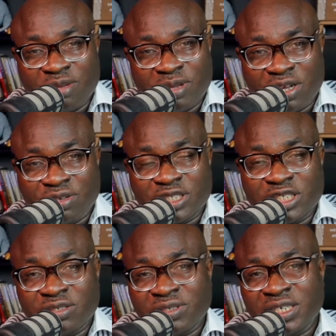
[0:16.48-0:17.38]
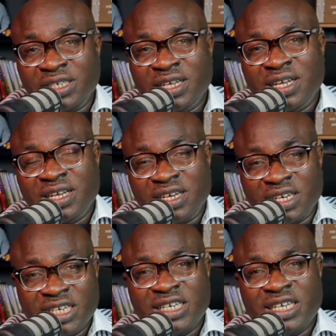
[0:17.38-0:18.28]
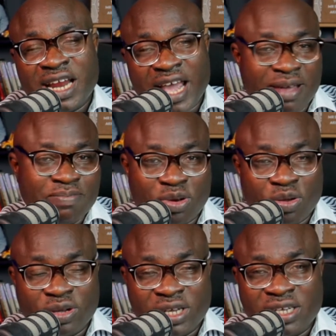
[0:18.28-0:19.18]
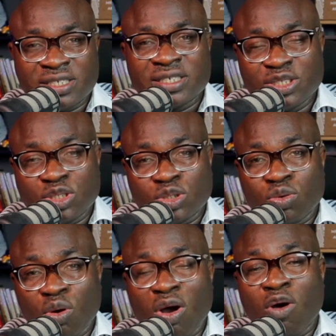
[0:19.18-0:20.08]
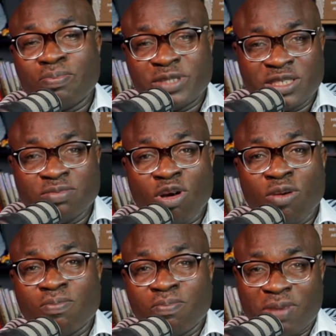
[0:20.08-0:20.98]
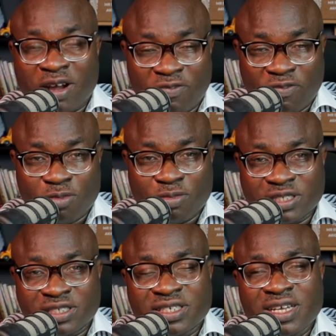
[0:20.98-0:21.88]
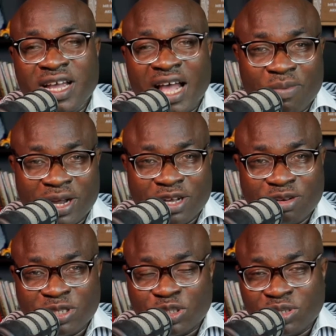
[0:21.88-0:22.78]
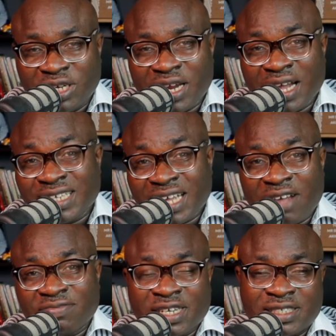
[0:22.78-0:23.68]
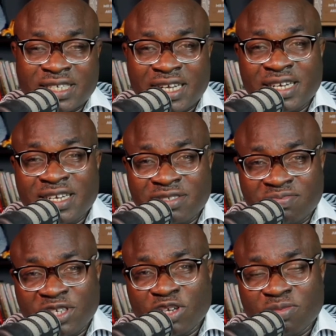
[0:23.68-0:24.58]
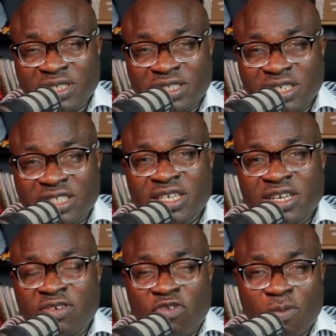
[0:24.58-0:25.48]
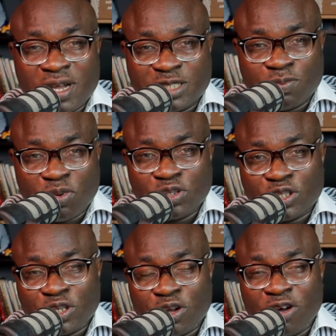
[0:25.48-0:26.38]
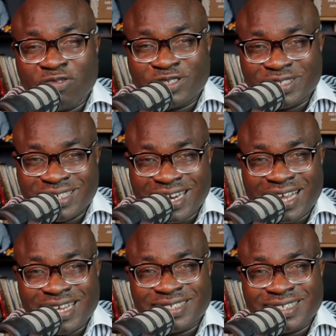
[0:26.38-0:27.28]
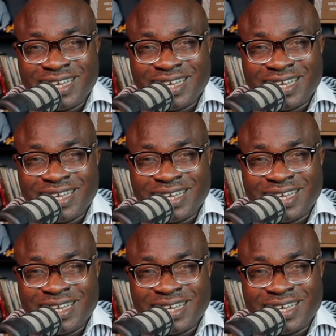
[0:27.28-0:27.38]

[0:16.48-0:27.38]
to be considering leading employees to optimum performance, and we're going to be doing that after taking this video message from our sponsor of today's